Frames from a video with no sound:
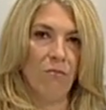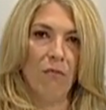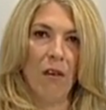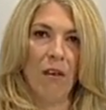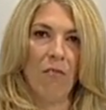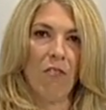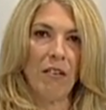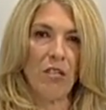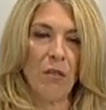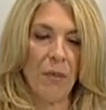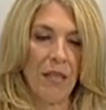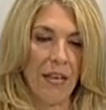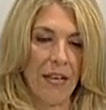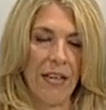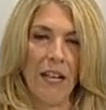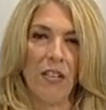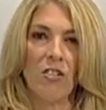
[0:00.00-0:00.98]
a recipe
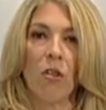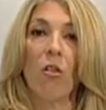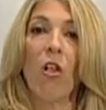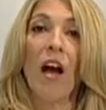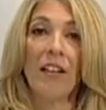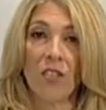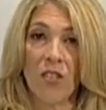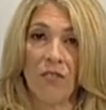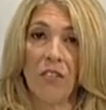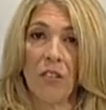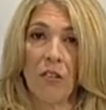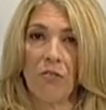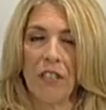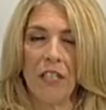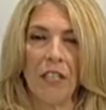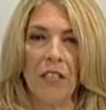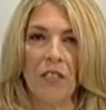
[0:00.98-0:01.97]
that has lots of
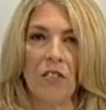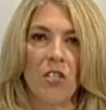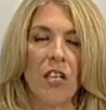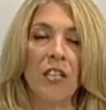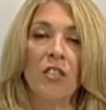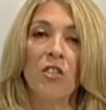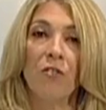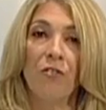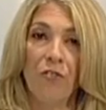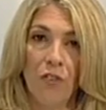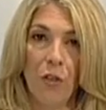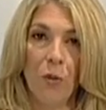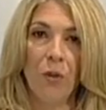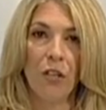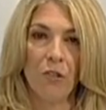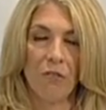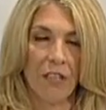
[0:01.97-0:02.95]
ingredients. It's a
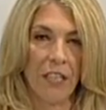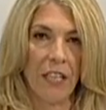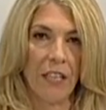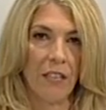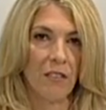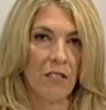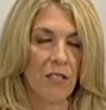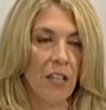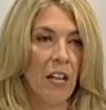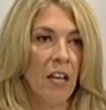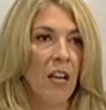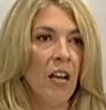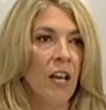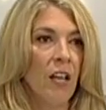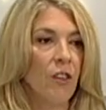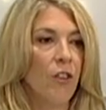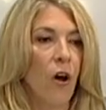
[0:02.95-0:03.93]
few ingredients.
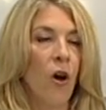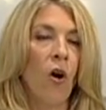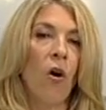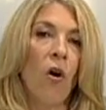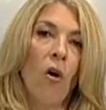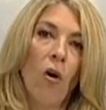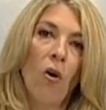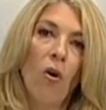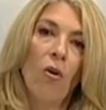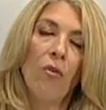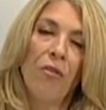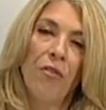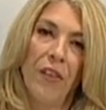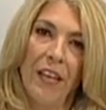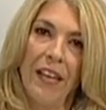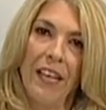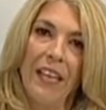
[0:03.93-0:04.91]
The whole
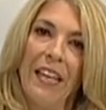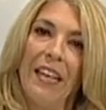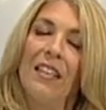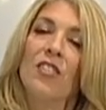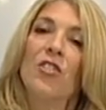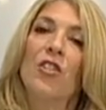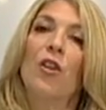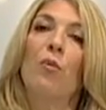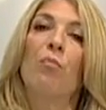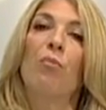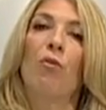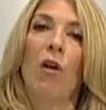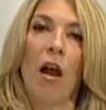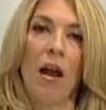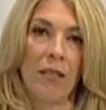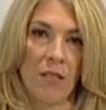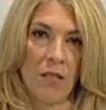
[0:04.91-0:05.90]
thing is the
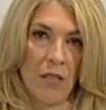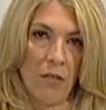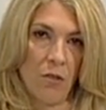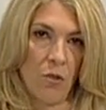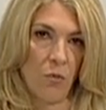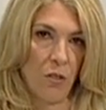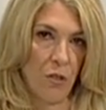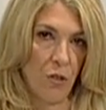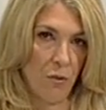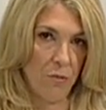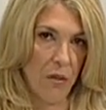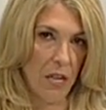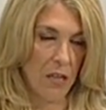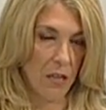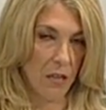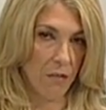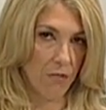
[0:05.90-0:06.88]
process when you're
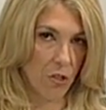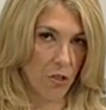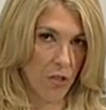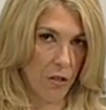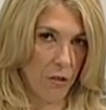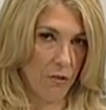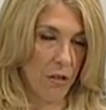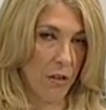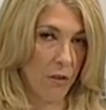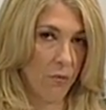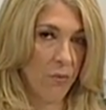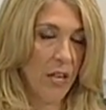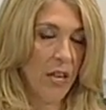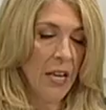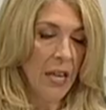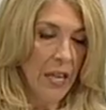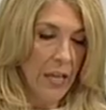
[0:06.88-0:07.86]
making risotto.
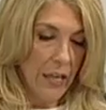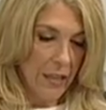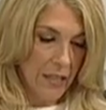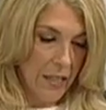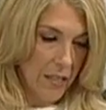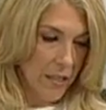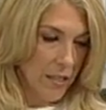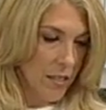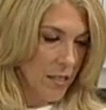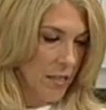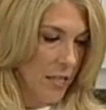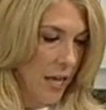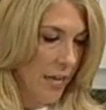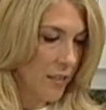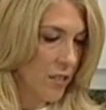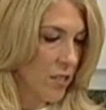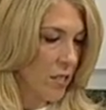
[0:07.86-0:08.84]
This is
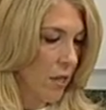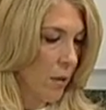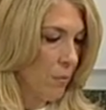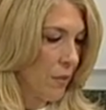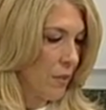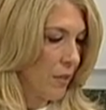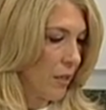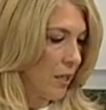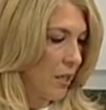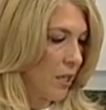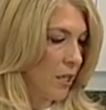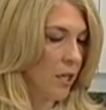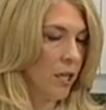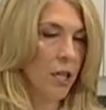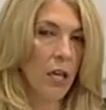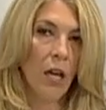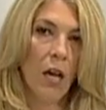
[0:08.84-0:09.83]
not
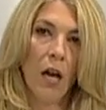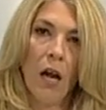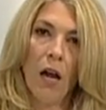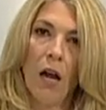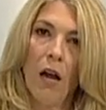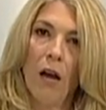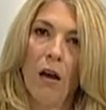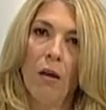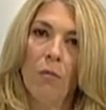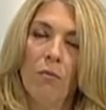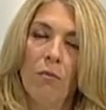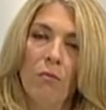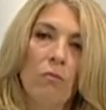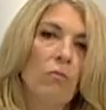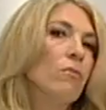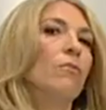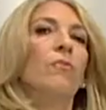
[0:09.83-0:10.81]
something
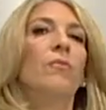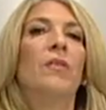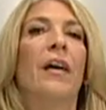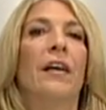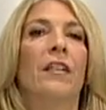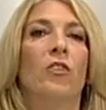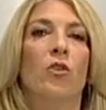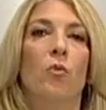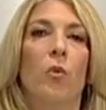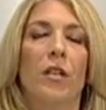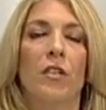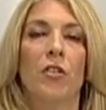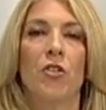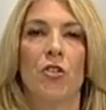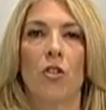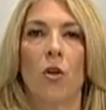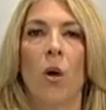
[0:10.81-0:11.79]
that you want to
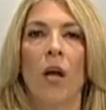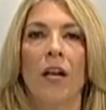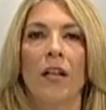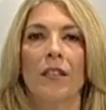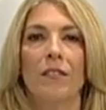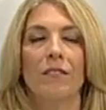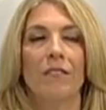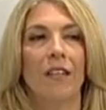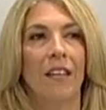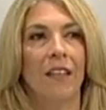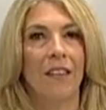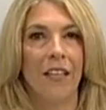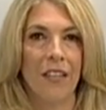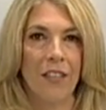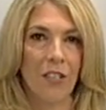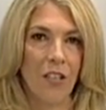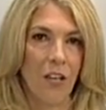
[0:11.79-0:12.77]
start and
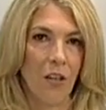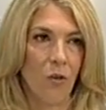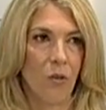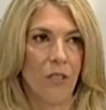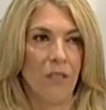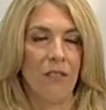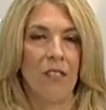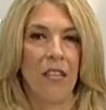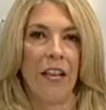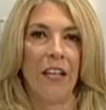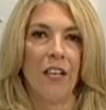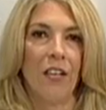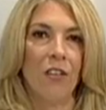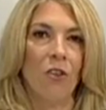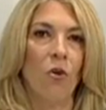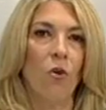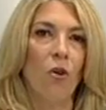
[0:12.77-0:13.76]
then go and take a
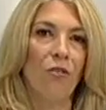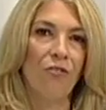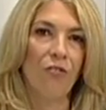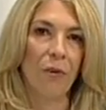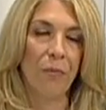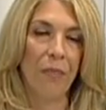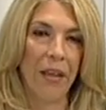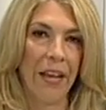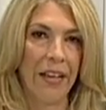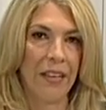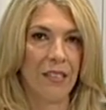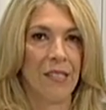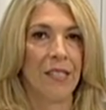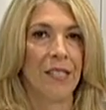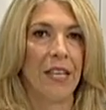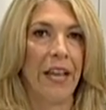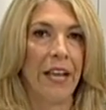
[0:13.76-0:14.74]
call from Aunt
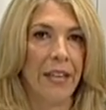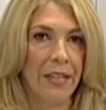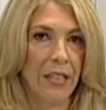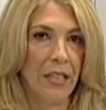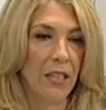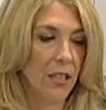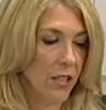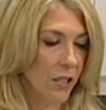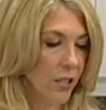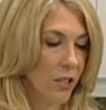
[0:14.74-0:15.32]
Sadie.